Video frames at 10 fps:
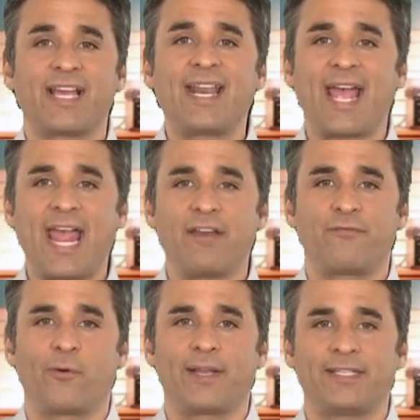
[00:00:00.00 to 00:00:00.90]
SET
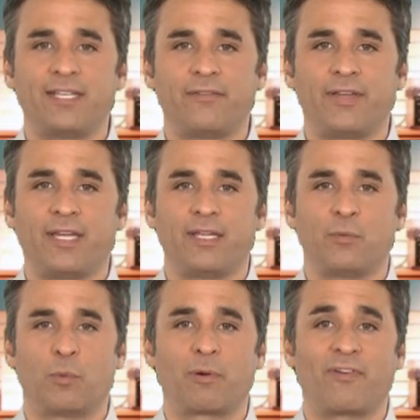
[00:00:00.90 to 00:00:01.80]
840 TV
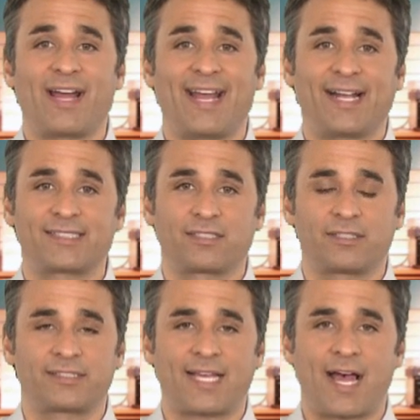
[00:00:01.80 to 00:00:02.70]
will provide
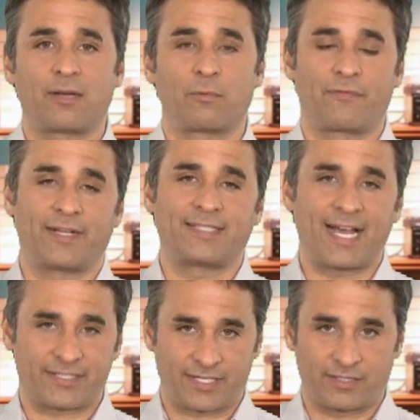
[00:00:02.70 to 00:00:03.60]
excellent sound with
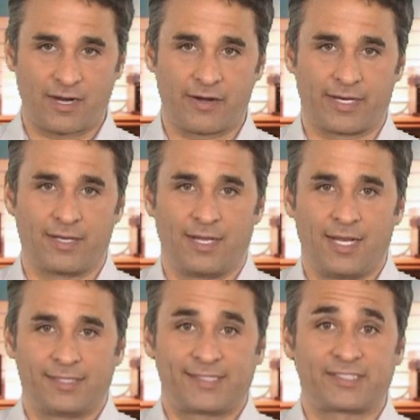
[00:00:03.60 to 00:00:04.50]
fantastic clarity.
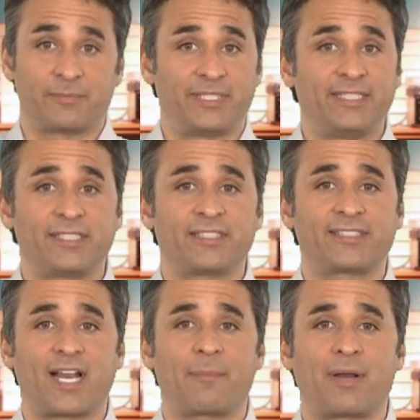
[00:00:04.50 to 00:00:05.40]
System's easy to
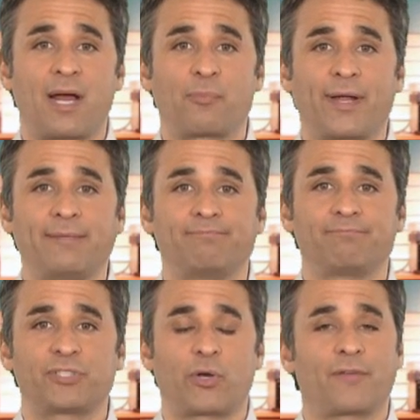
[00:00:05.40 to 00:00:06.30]
set up and operate,
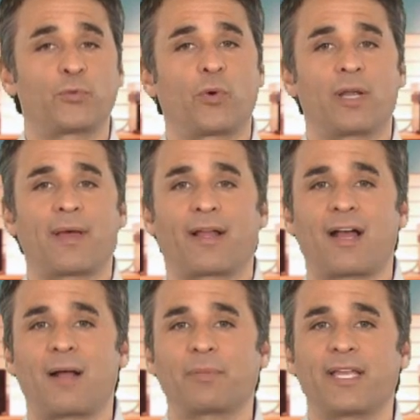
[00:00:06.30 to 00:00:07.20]
so you don't have to worry about a
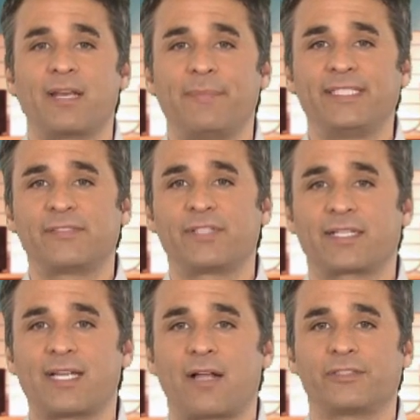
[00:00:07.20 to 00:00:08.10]
complicated piece of
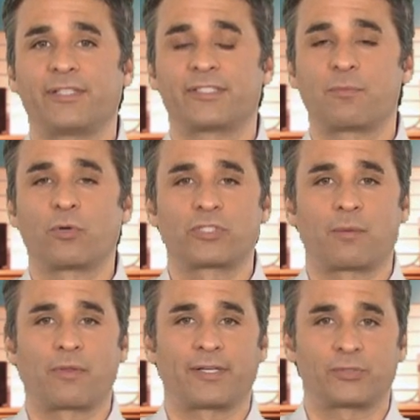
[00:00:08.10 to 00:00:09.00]
technology that's more
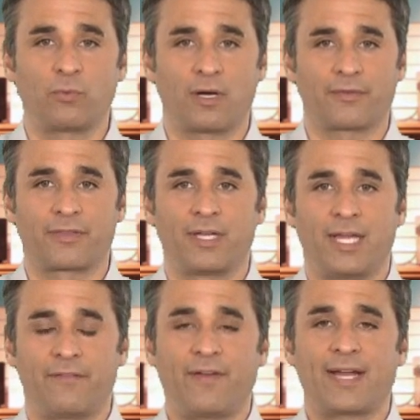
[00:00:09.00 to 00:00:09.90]
trouble than it's worth.
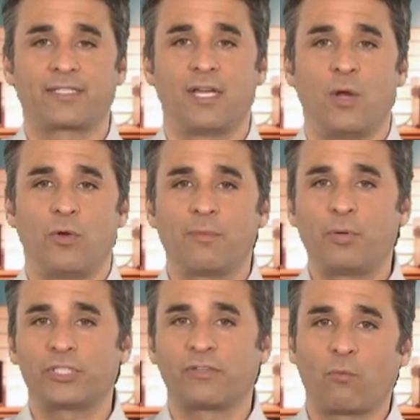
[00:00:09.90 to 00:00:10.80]
In fact, with the
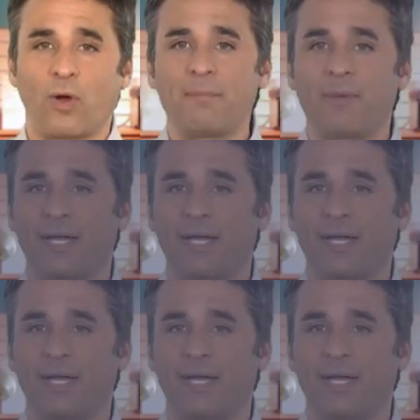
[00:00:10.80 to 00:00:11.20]
push of one